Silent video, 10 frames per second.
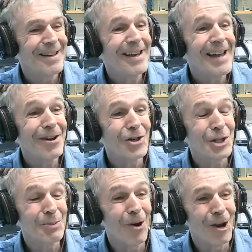you can go
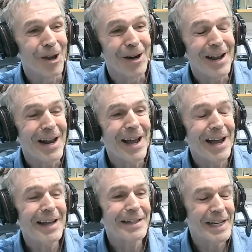smaller, and I,
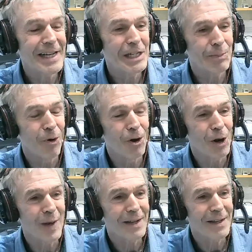I, can see
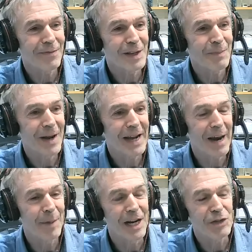smaller with, with my
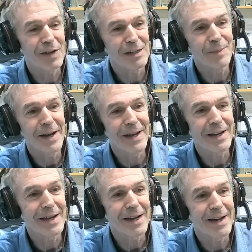camera as well
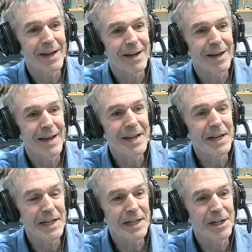by uh,
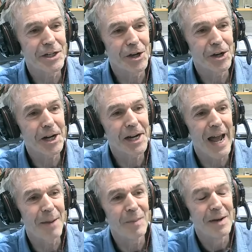increasing the shutter
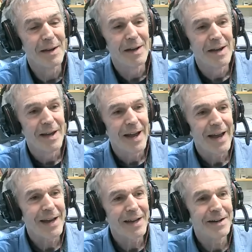time.
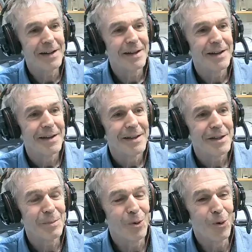And
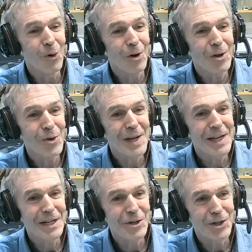the more you
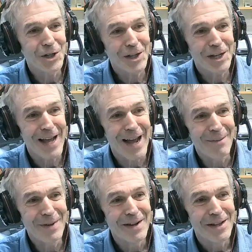increase your shutter
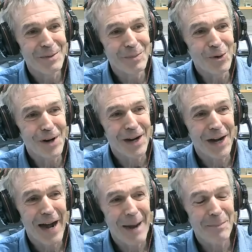time, the more
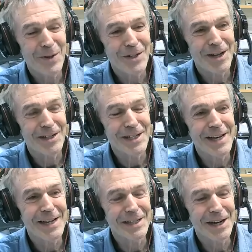crap you start
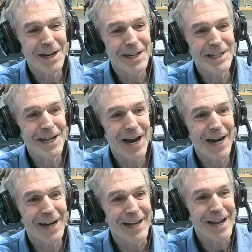seeing. It's really
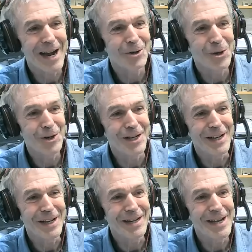scary how
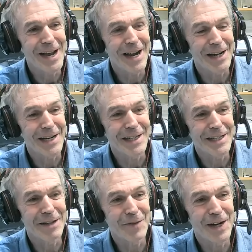dirty the air
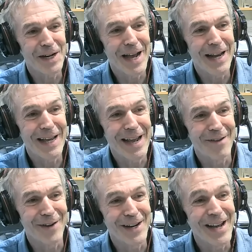is that we're inhaling
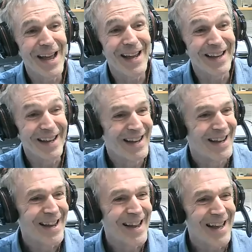every day.
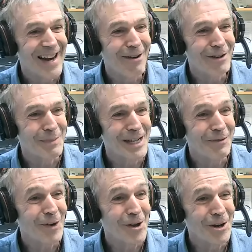And I was
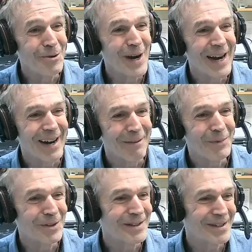blissfully unaware,
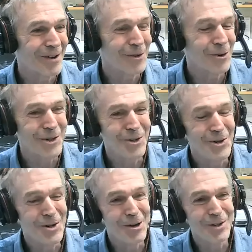but of course
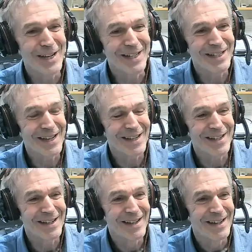you know this.
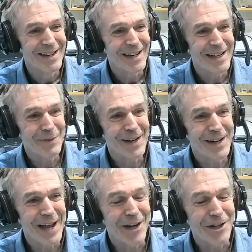And that's where
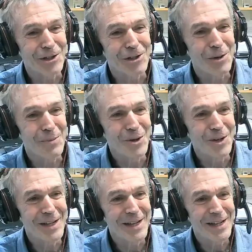the aerosol
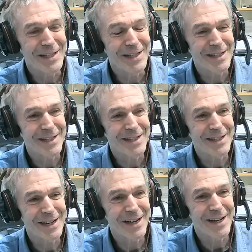community is,
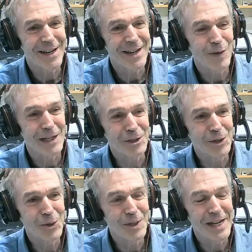is uh, well
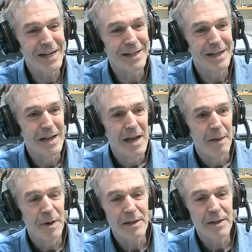tuned in.
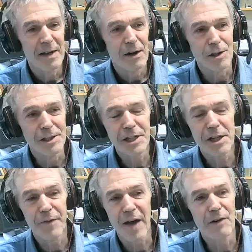But all the
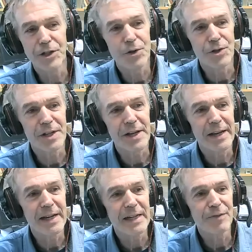stuff I was
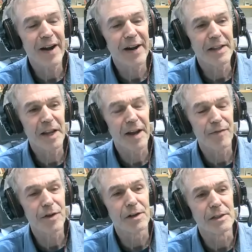using is very
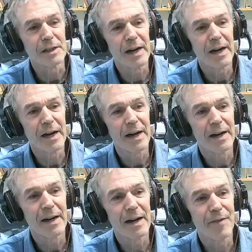trivial.
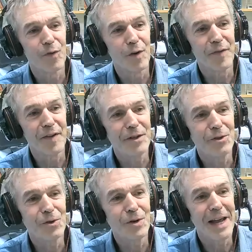Uh, a
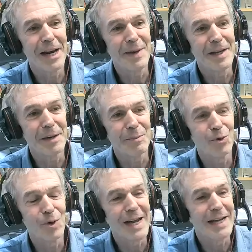452 nanometer
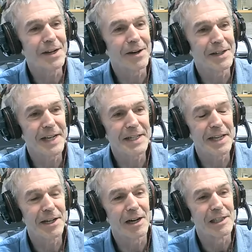blue laser,
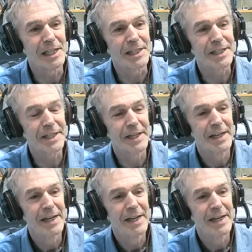$60.